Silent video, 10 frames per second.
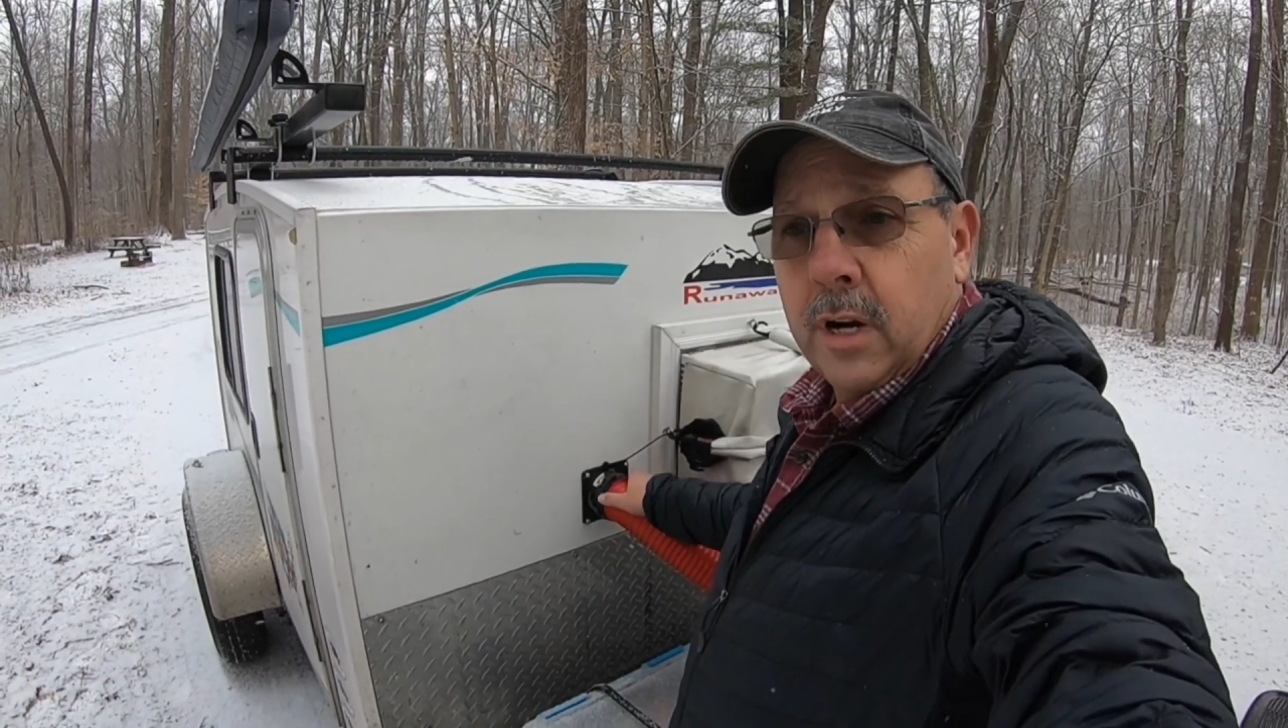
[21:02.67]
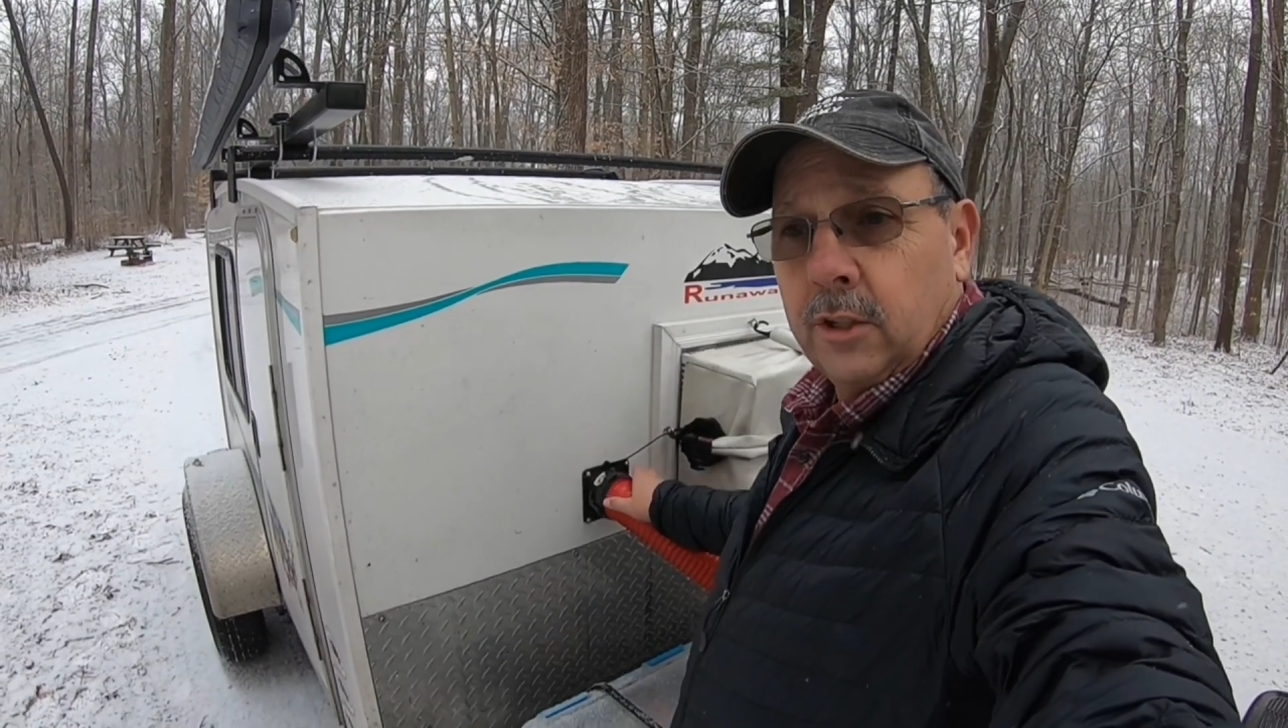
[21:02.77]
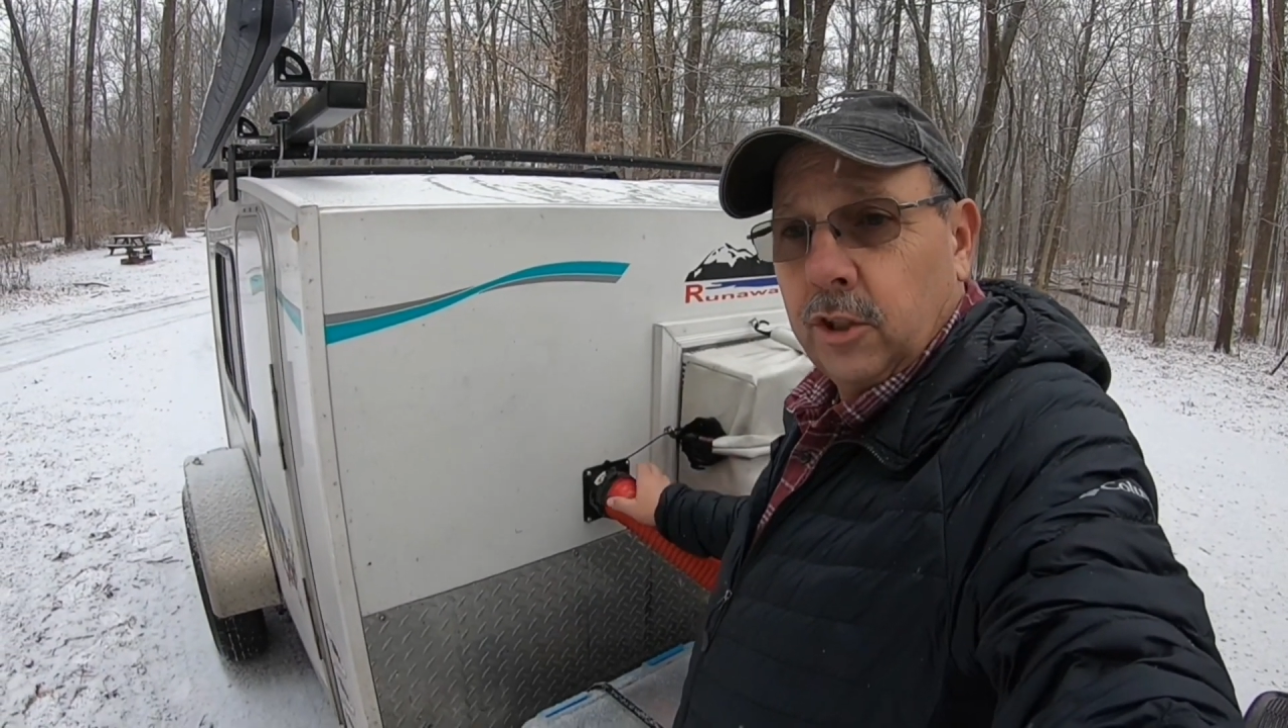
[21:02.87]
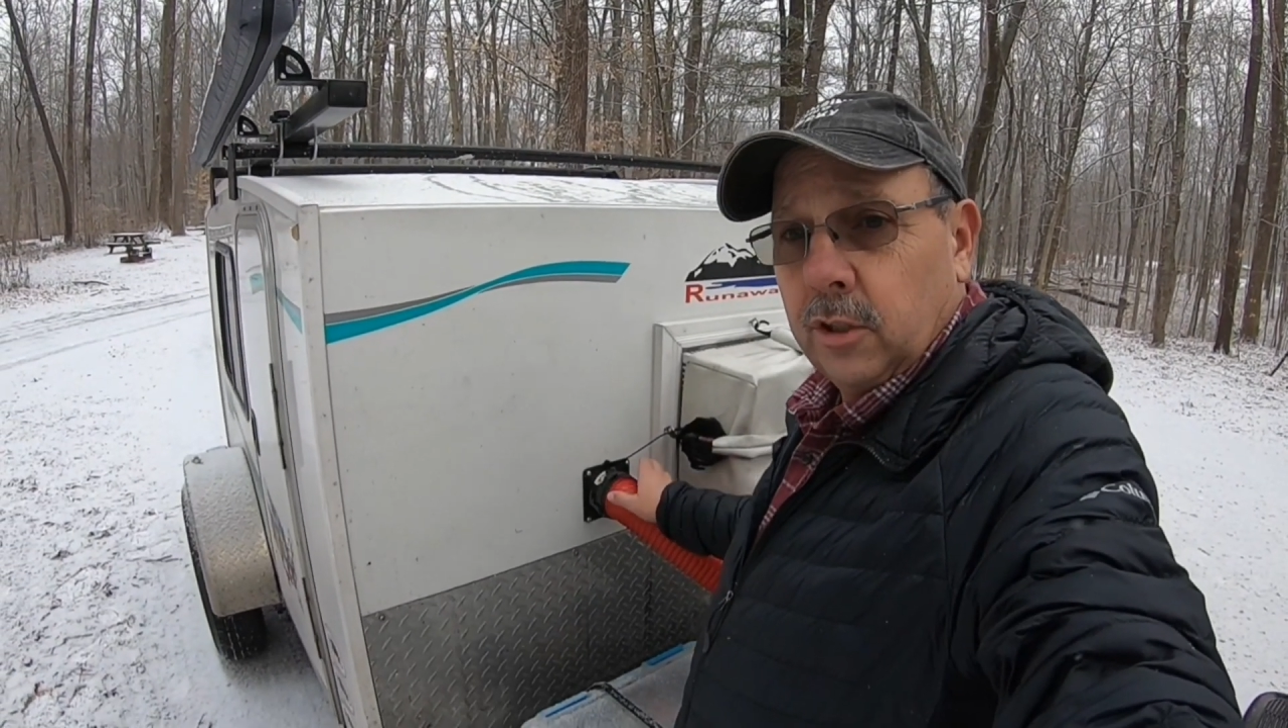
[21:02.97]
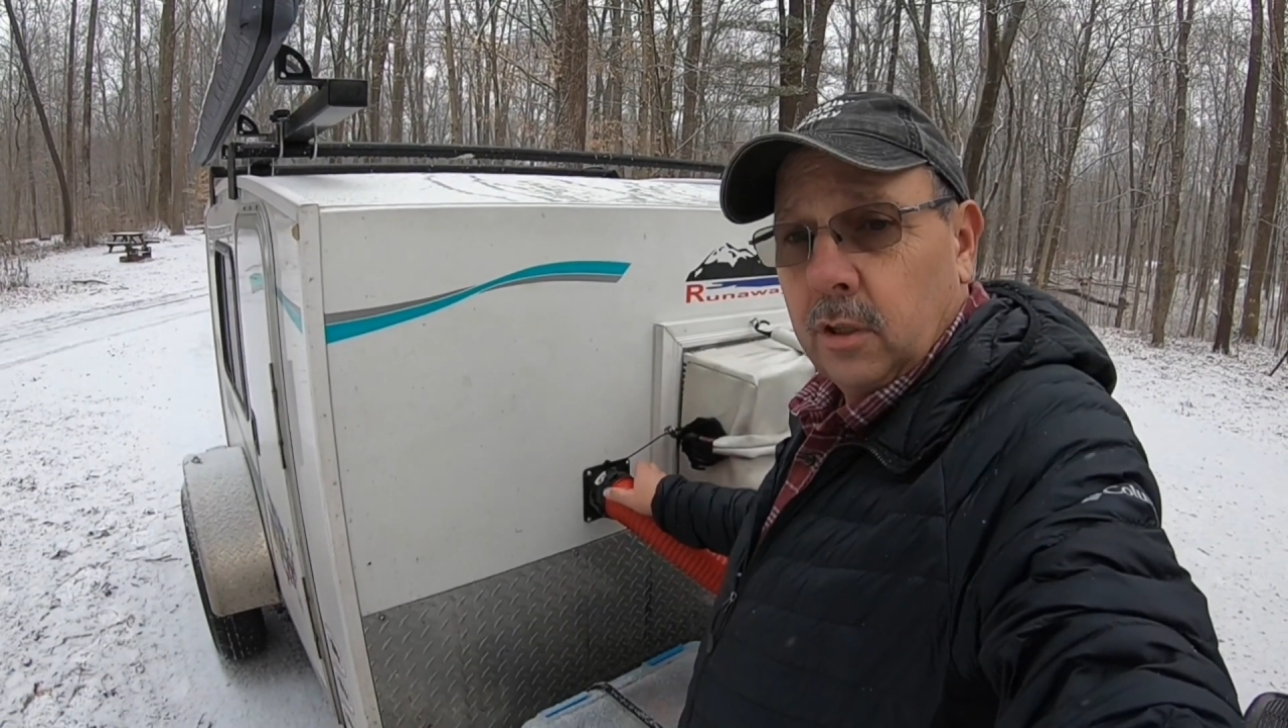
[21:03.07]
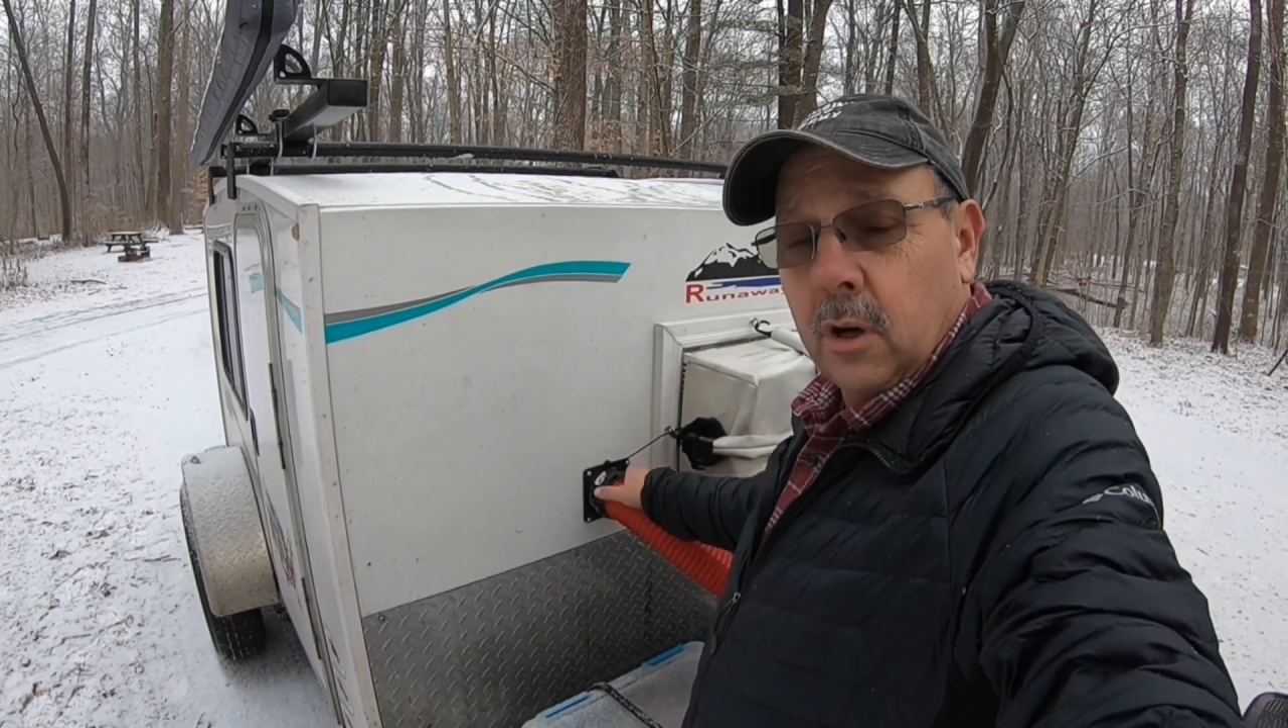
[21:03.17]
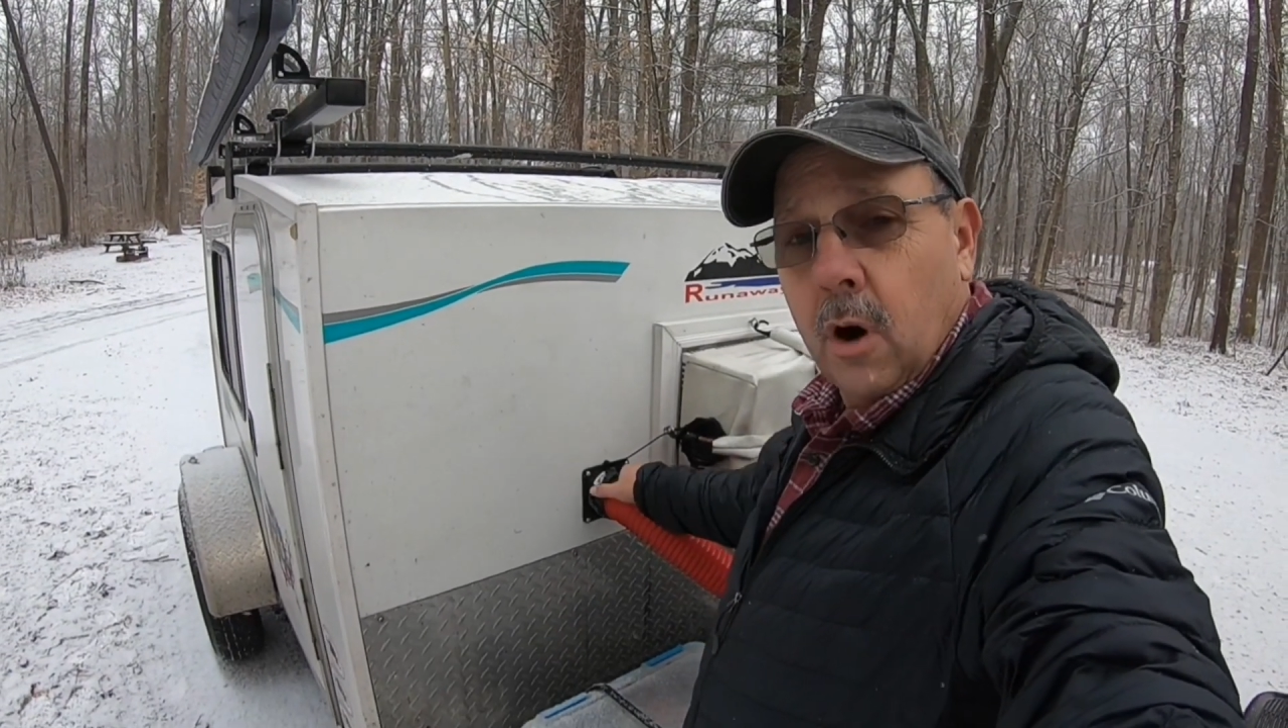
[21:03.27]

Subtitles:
inch